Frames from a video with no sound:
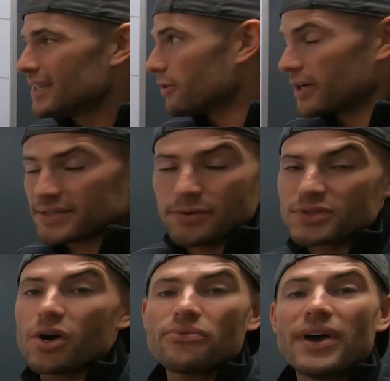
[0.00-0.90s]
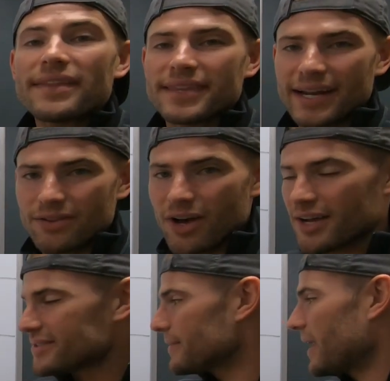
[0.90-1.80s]
Or so it was all fat that I
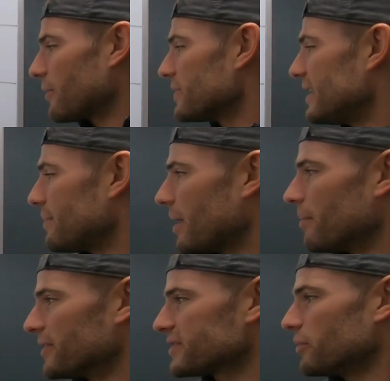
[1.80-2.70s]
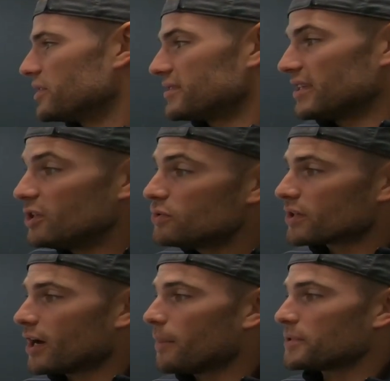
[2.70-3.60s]
lost, and I retained my muscle, which is a huge
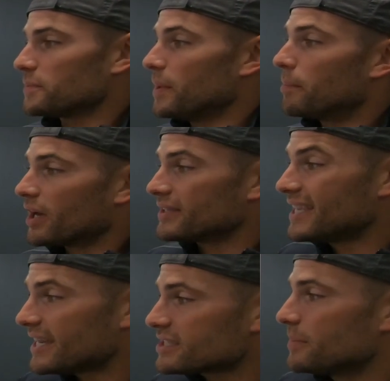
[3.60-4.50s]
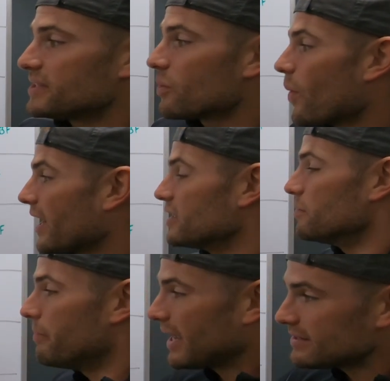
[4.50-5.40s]
accomplishment, but a testament to why you
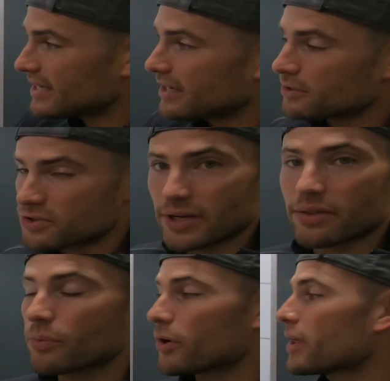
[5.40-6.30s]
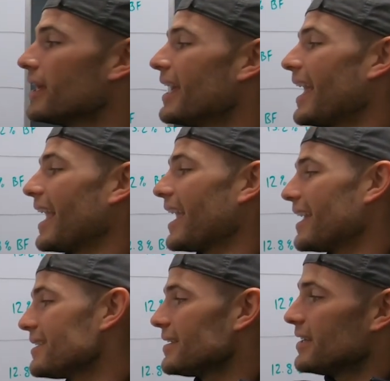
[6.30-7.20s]
maintain your strength work
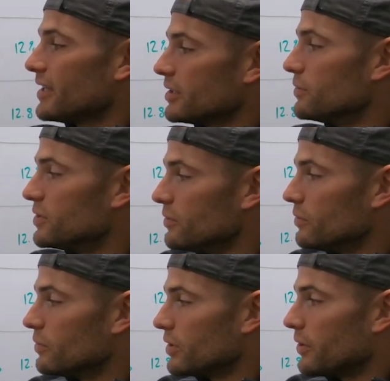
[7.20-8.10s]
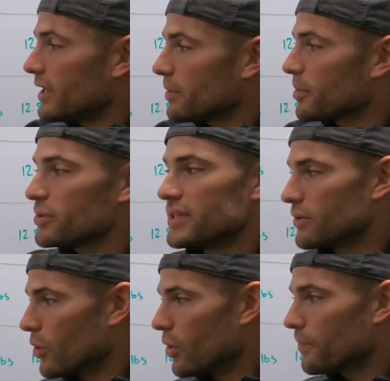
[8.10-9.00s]
and you hit your
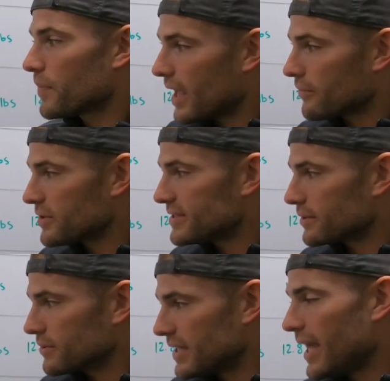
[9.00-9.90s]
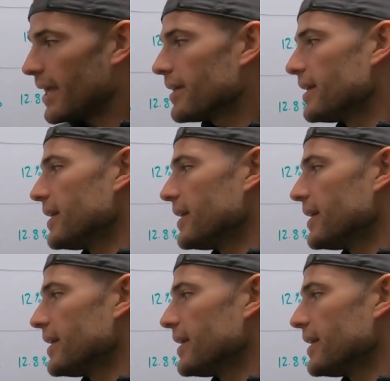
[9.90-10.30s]
protein goal every single day.